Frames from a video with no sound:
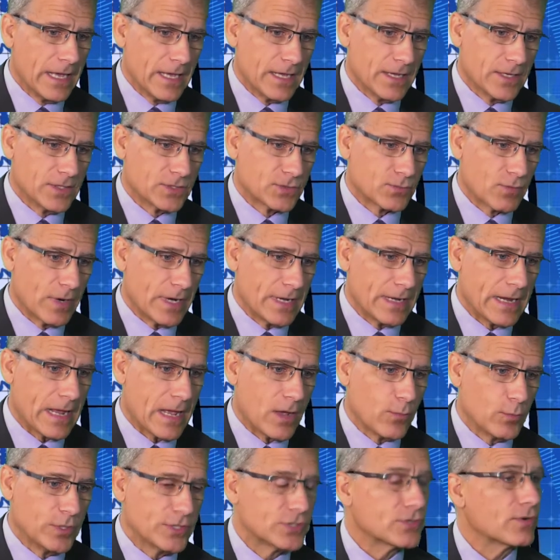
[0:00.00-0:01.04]
is right now
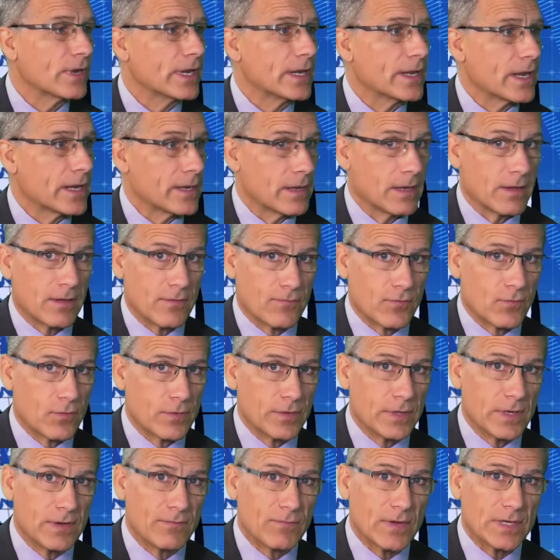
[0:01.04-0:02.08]
we trade at a, for
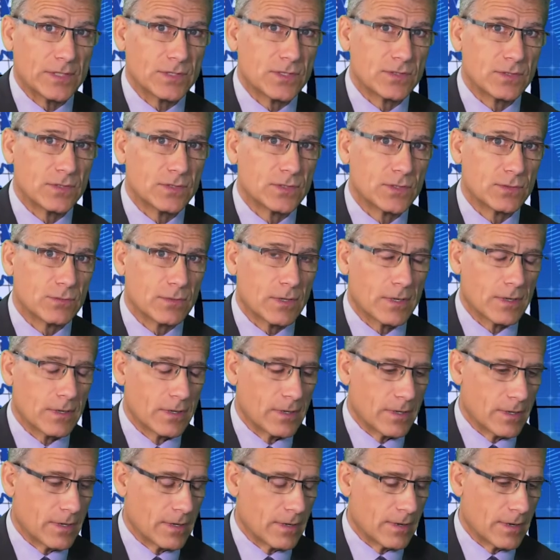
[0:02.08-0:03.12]
the investors who are,
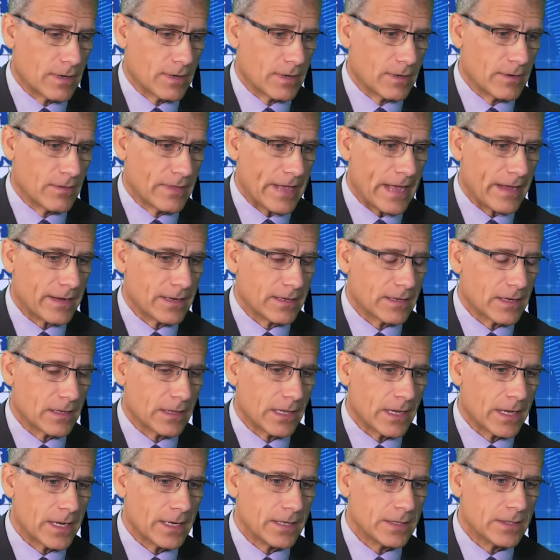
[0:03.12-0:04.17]
are, are that
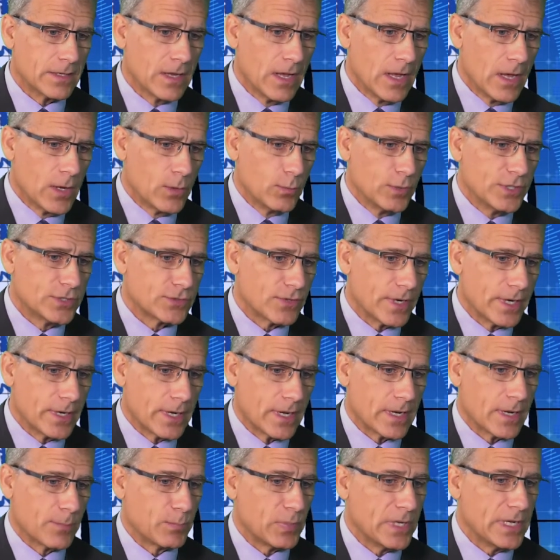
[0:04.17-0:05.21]
inclined, we trade
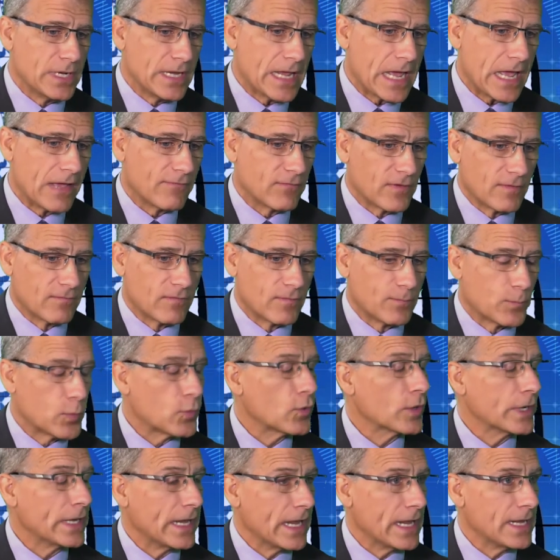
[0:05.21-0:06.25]
at a PNAV of
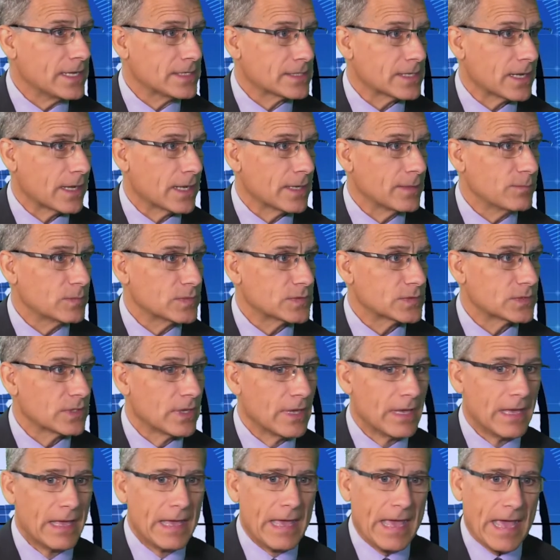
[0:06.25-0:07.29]
0.8 times
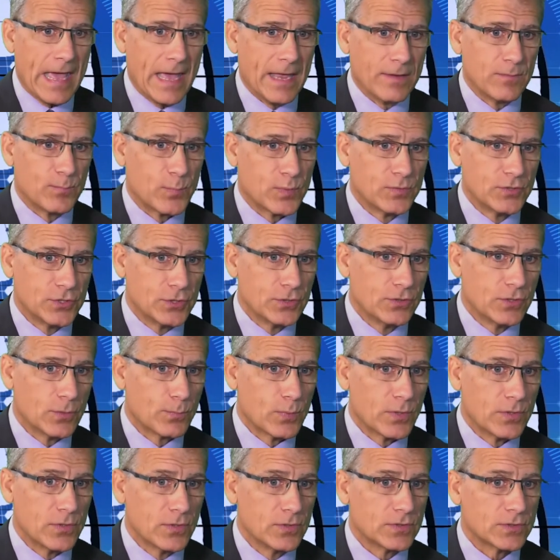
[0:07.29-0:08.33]
and junior
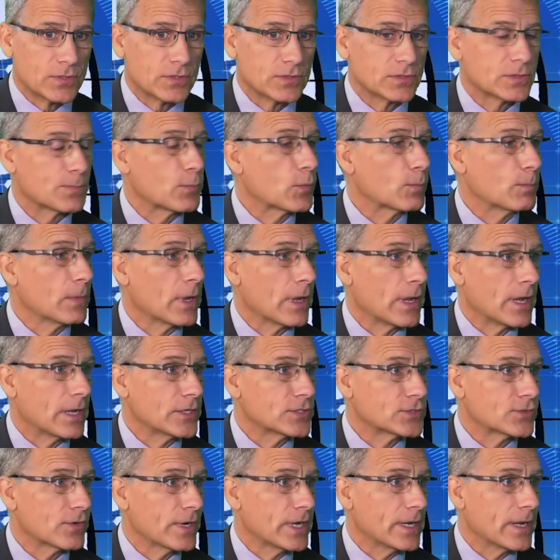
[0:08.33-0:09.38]
producers uh,
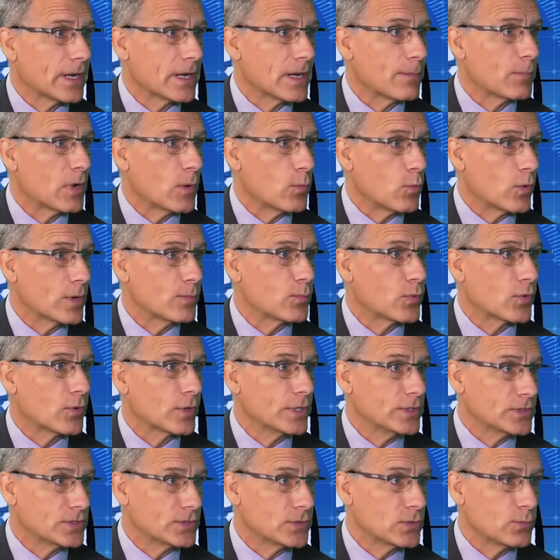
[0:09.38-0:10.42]
trade at about
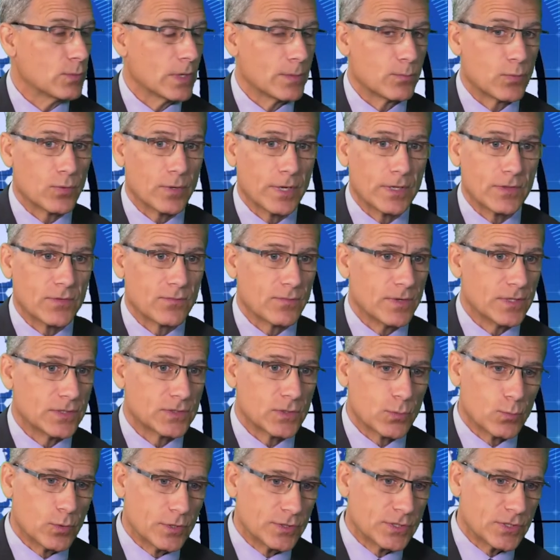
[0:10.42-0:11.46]
1.2, 1.3.
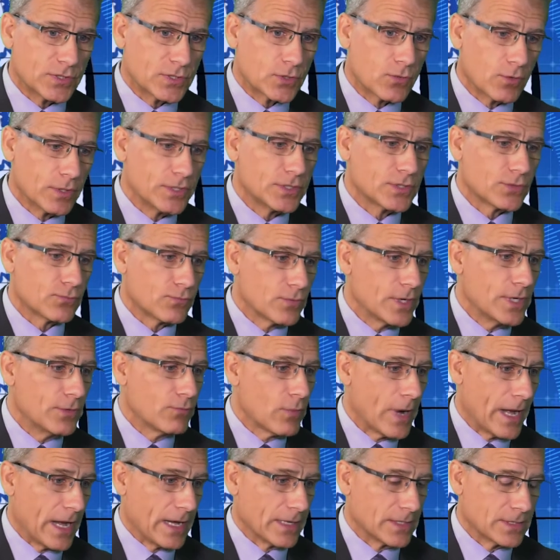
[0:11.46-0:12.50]
So we're just going to
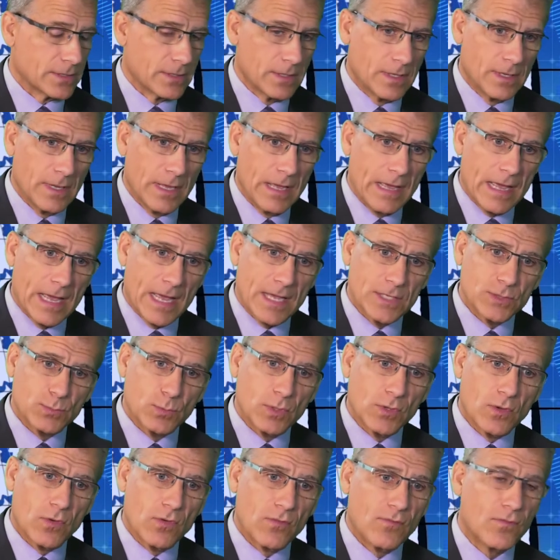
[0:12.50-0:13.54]
re-rate as
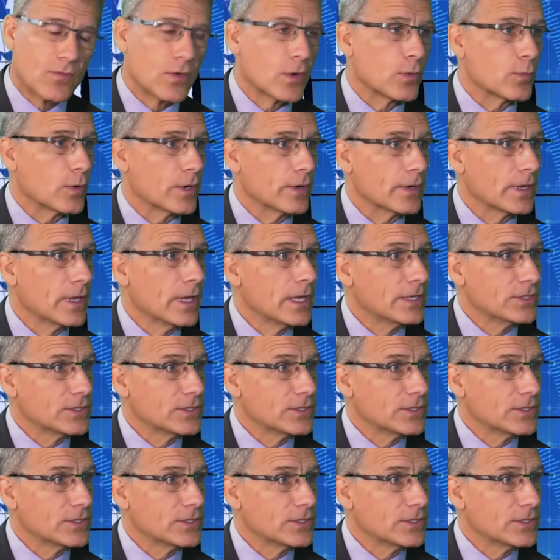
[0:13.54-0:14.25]
we go forward